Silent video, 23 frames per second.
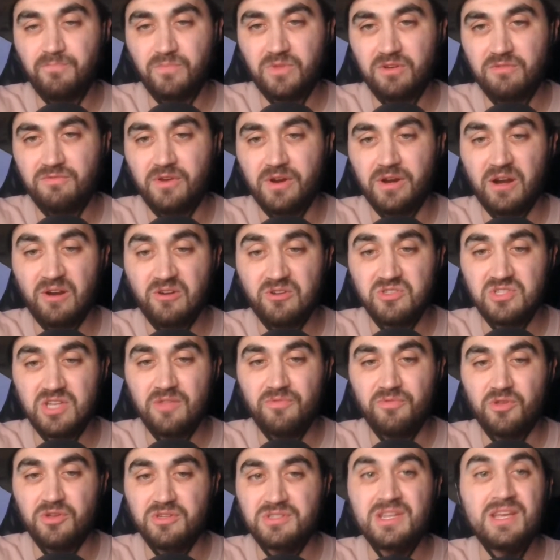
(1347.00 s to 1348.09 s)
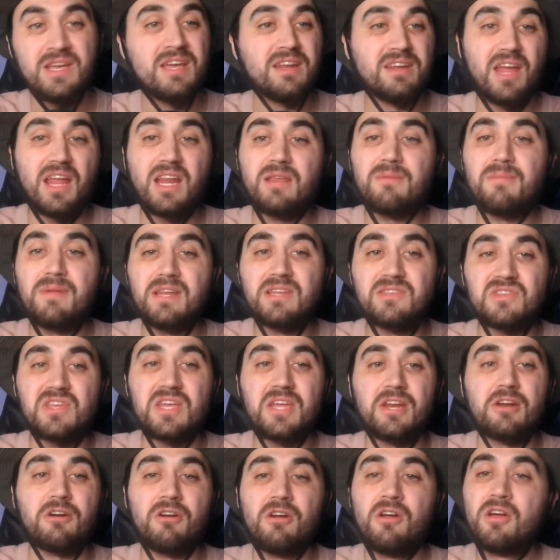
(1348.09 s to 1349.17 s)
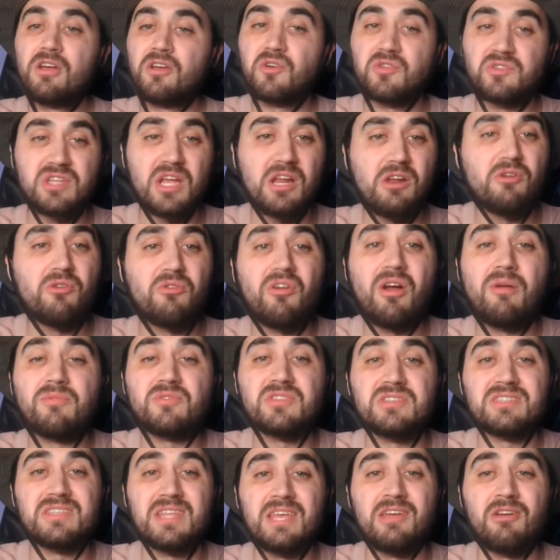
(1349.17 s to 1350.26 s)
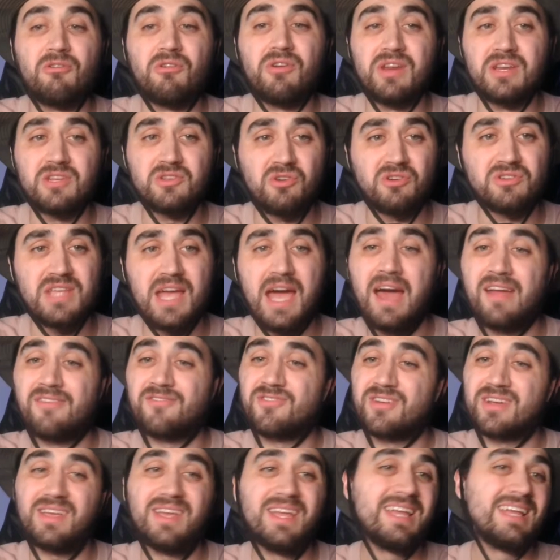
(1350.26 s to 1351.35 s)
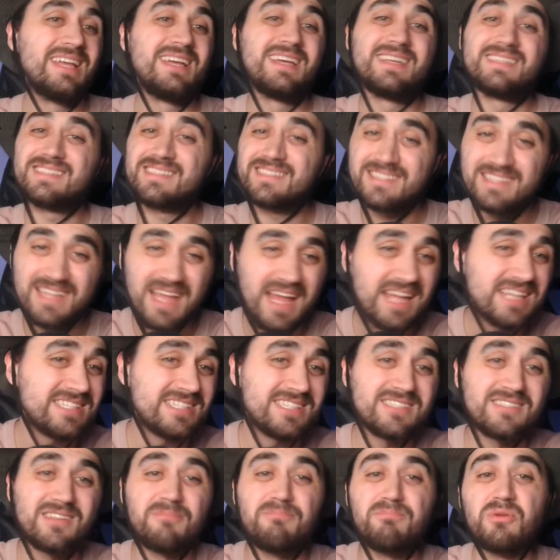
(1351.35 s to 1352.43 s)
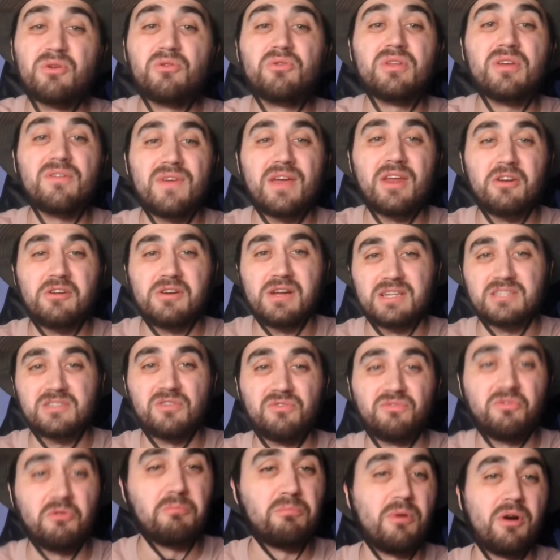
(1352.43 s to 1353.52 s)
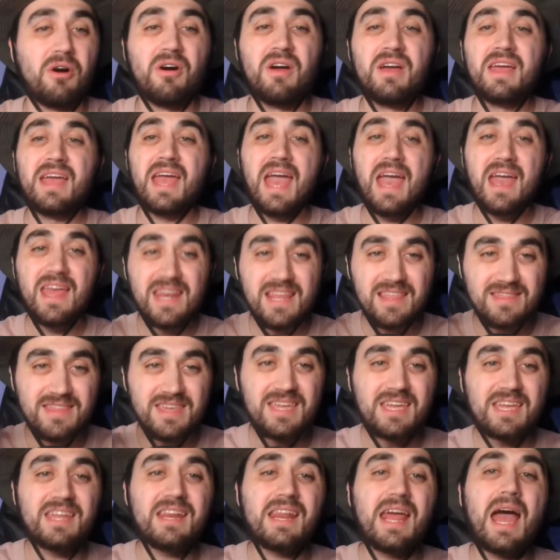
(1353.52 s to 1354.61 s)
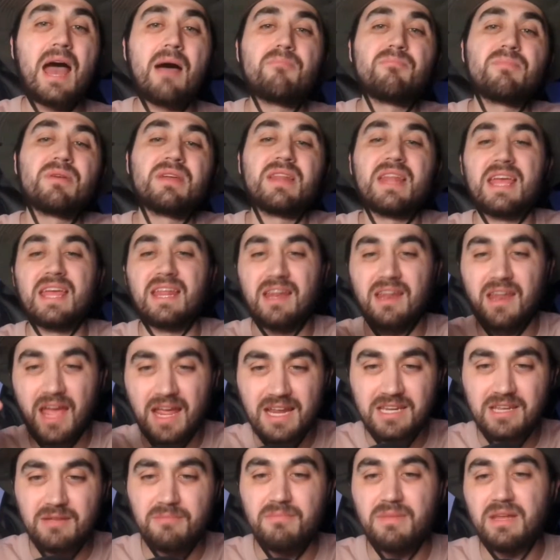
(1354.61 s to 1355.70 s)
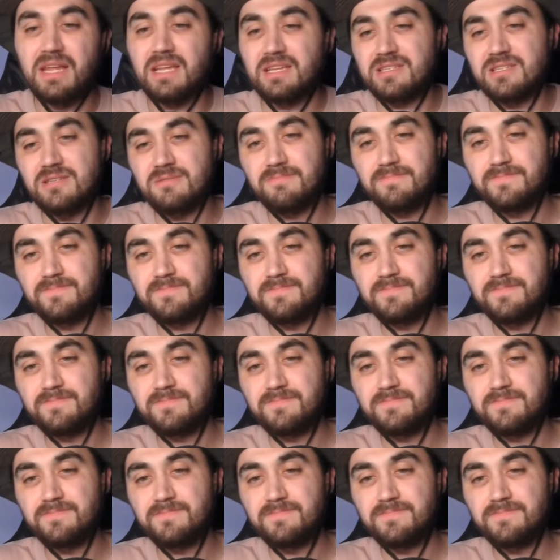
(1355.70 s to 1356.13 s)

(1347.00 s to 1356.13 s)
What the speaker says: Fernando Santos. 90 minutes later, Gonzalo Ramos is the hero and he scores a hat-trick. That's just the beauty of international football. Anything can happen in 90 minutes.